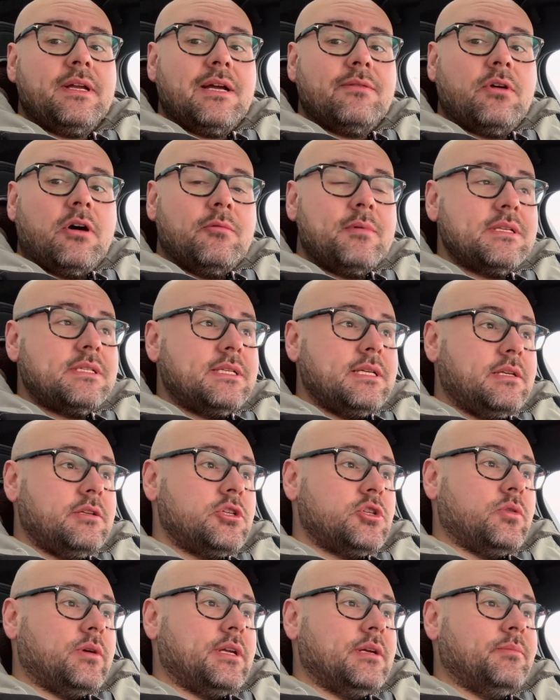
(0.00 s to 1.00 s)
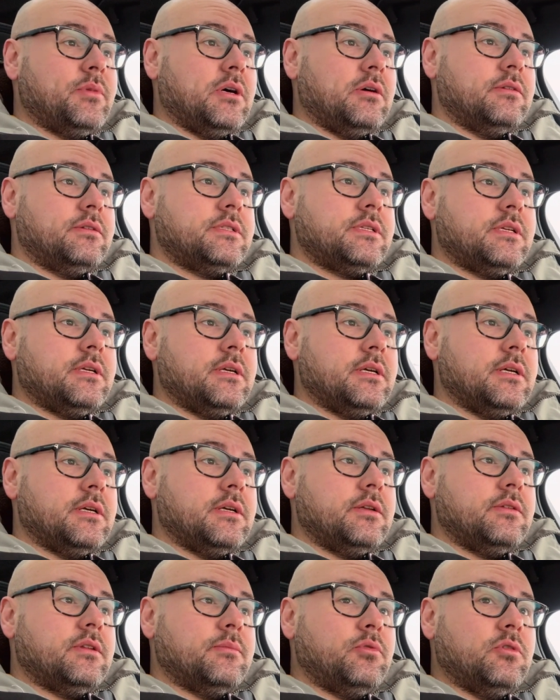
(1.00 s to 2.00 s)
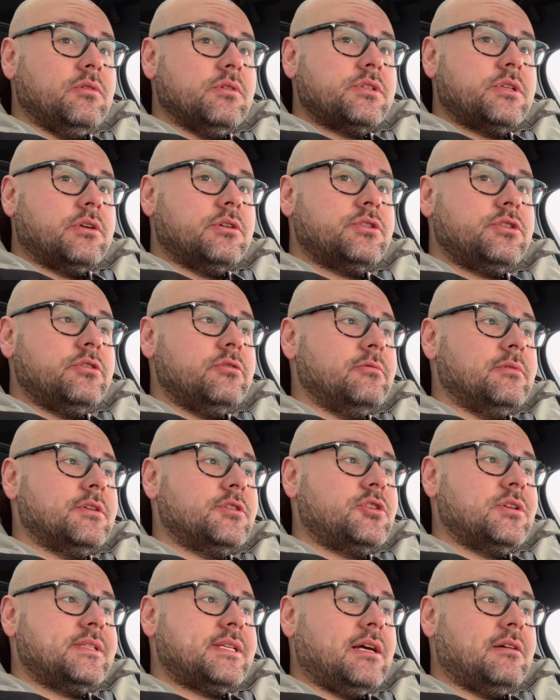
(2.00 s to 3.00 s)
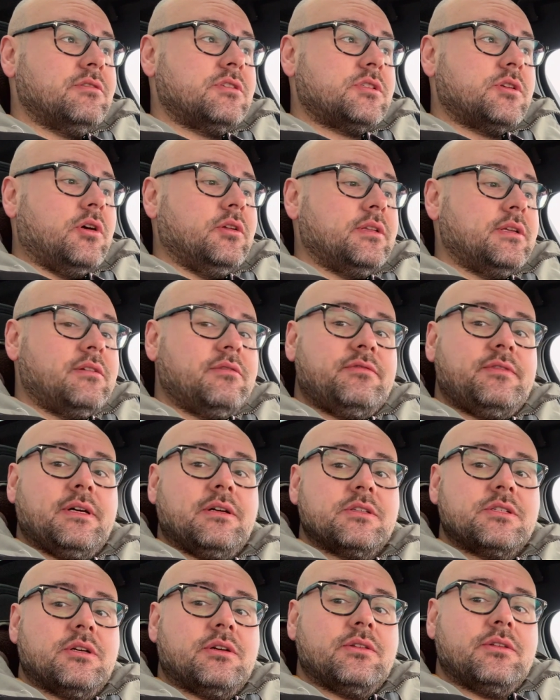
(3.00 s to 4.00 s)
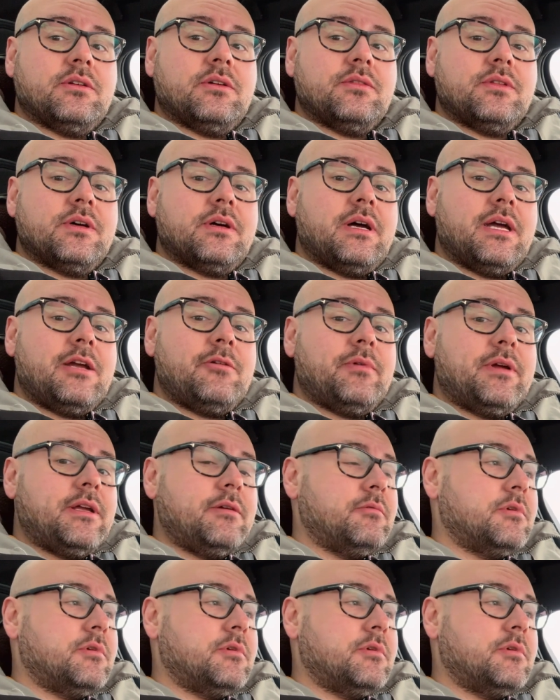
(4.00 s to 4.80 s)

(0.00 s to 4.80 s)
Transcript: I've always did enjoy about the Polestar 2 was just how solid it felt on the highway.